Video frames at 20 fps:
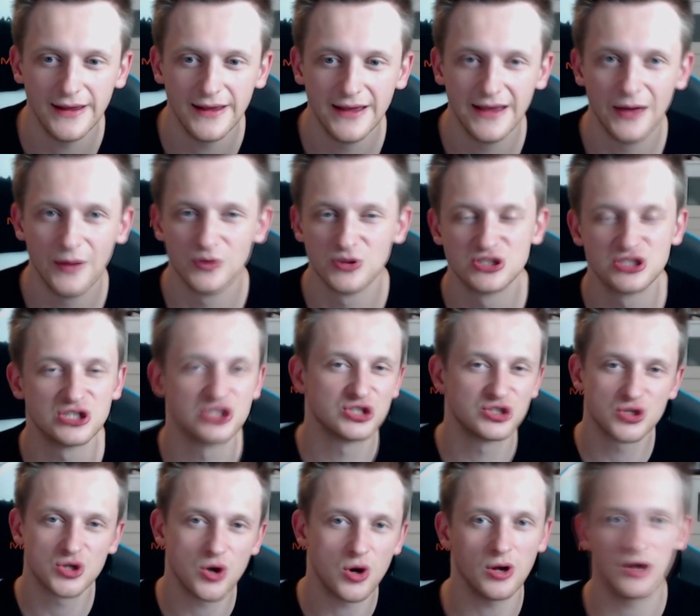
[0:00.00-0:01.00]
which is
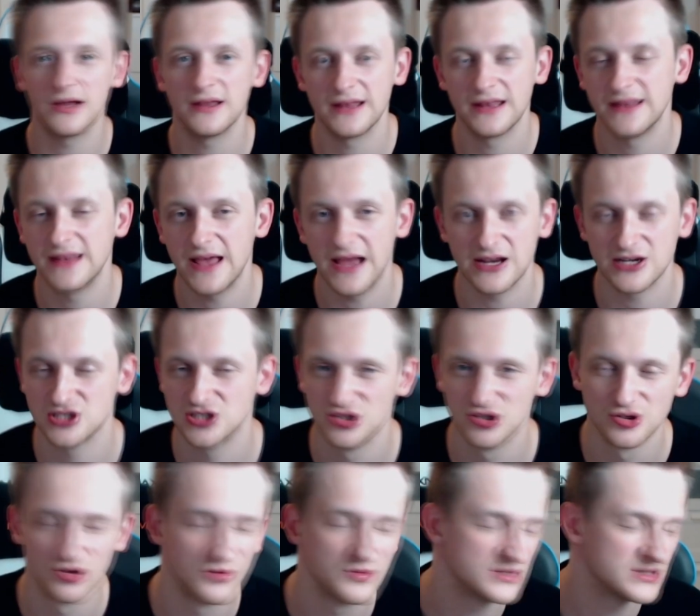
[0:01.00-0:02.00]
stronger than the actual
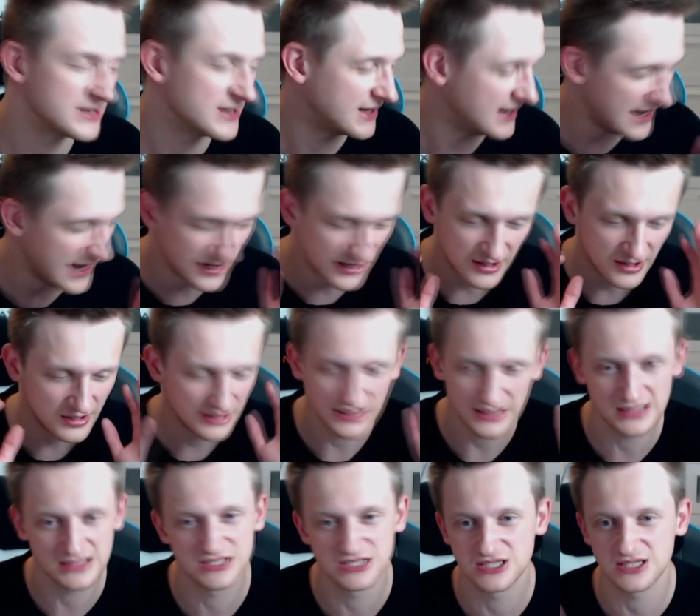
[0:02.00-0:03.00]
Doomsayer.
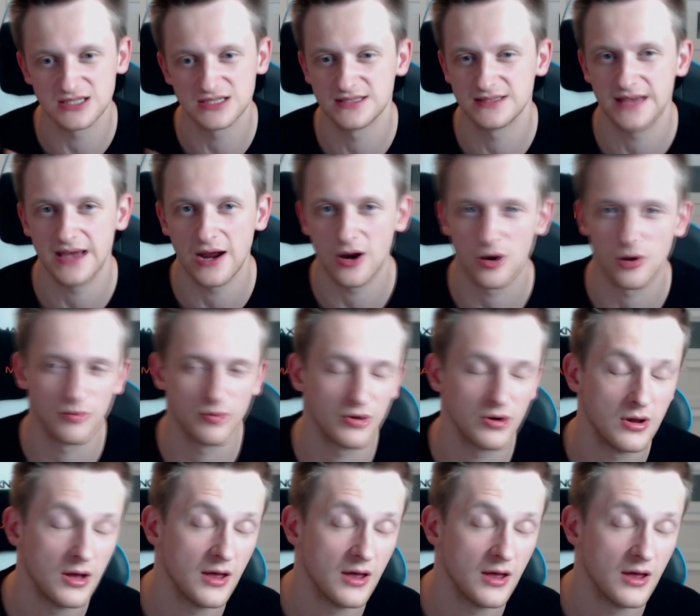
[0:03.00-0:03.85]
It's just terrible.